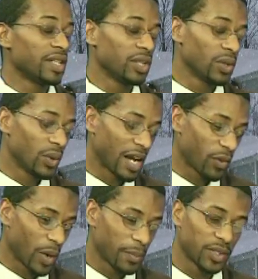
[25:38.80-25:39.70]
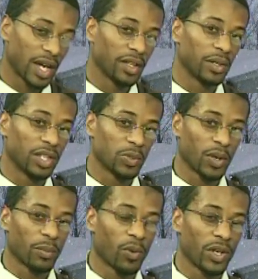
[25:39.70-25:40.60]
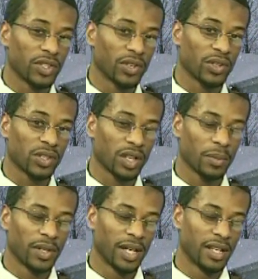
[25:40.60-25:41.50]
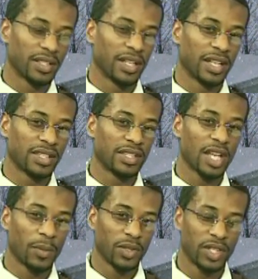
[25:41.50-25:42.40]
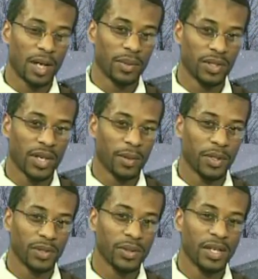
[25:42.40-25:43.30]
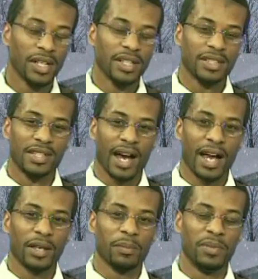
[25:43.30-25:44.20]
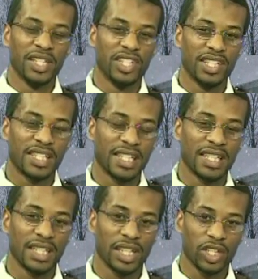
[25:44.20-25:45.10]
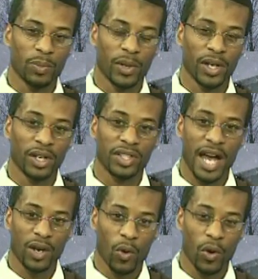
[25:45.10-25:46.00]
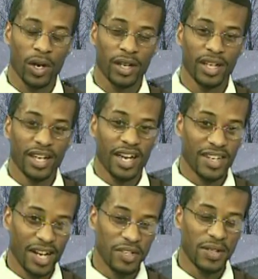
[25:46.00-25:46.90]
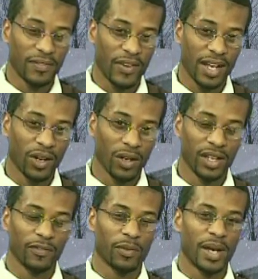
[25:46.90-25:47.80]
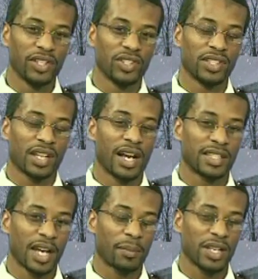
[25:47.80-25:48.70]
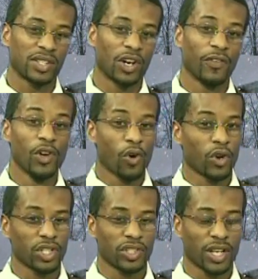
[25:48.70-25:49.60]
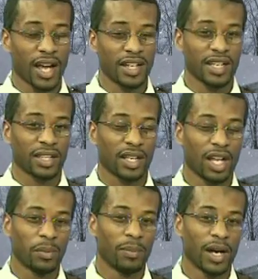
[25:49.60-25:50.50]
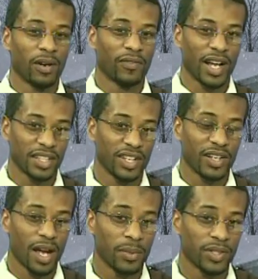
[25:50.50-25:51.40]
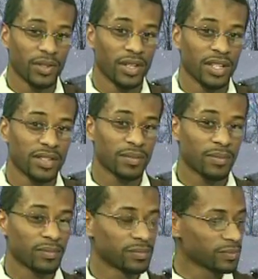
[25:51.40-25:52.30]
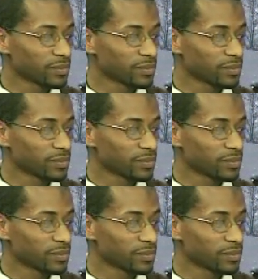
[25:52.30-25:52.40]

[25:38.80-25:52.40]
We do have a website, the Lynchburg Boys and Girls Club does, and it's www.bgclynchburg.org, and there you can find all the information to contact myself or just to contact the club about volunteering opportunities.